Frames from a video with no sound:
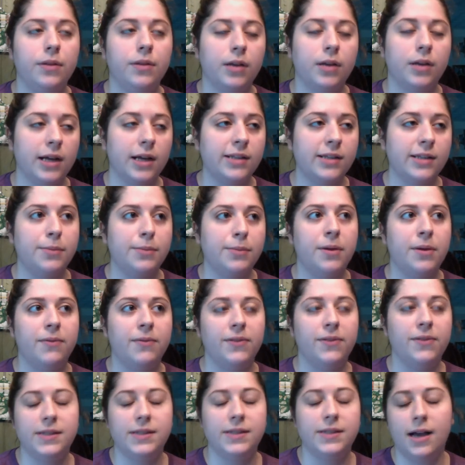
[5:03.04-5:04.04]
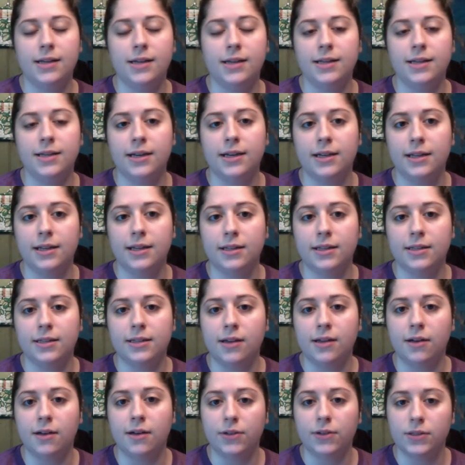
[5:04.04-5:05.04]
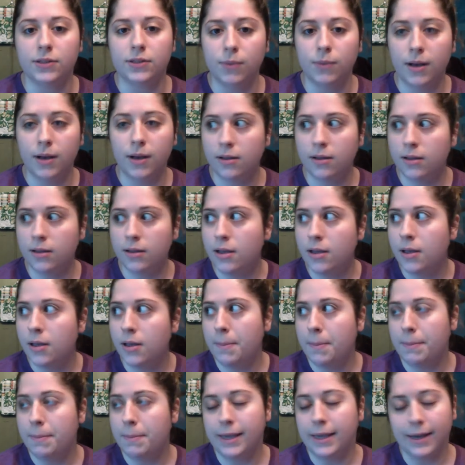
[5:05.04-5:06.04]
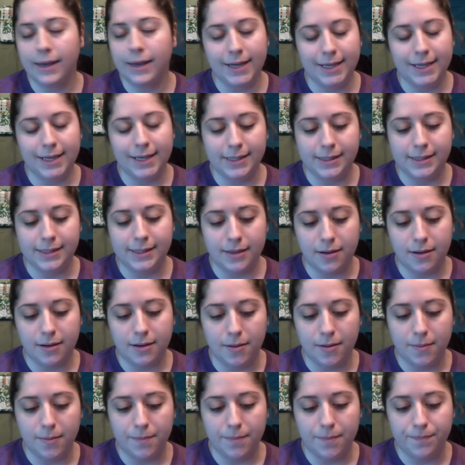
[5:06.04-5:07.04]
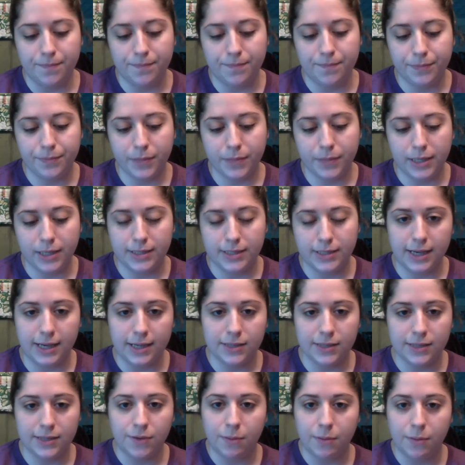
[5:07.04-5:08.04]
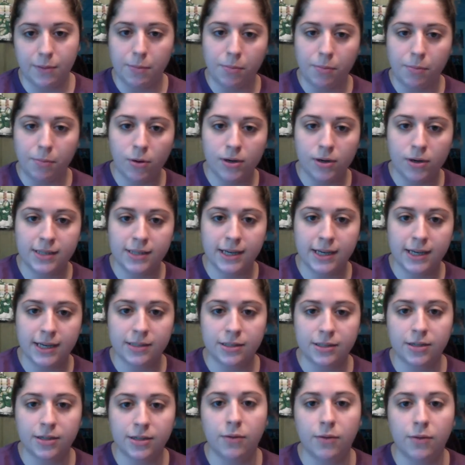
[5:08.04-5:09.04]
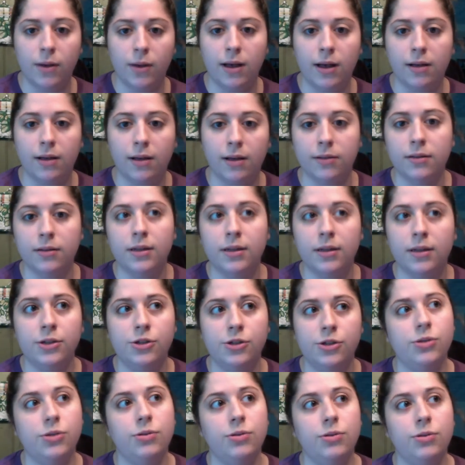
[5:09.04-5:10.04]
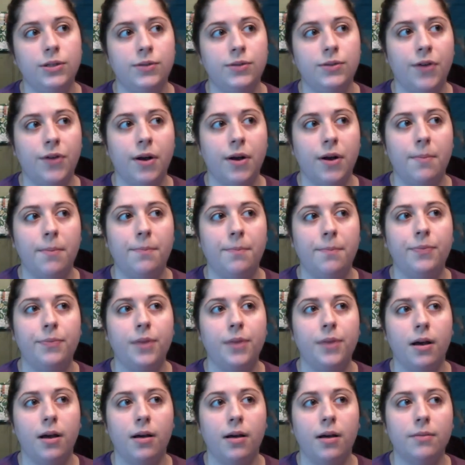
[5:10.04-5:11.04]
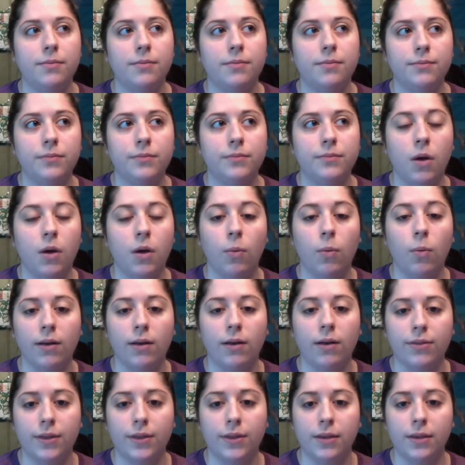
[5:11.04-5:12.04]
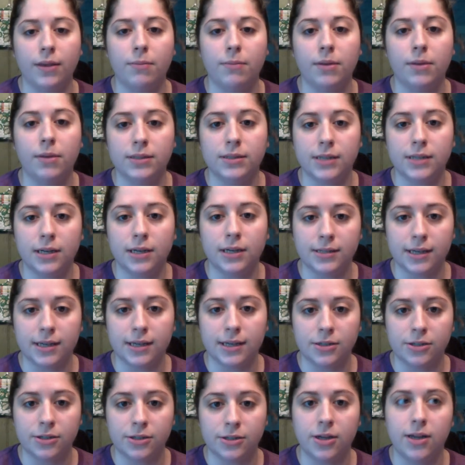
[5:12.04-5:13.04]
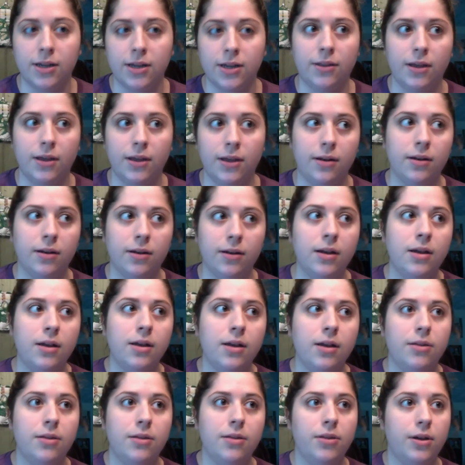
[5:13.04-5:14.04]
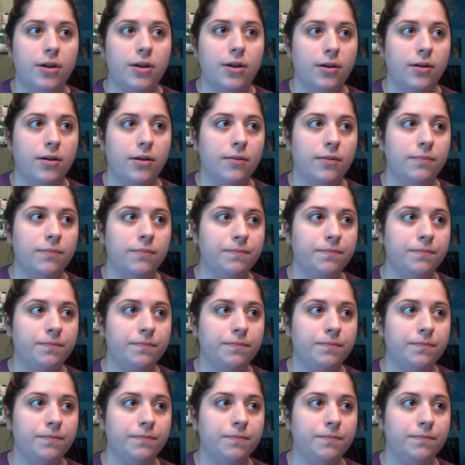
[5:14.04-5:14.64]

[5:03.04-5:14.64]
concept of identity in this novel as well, because Day is from a poor sector while June is from a wealthy military sector, and then the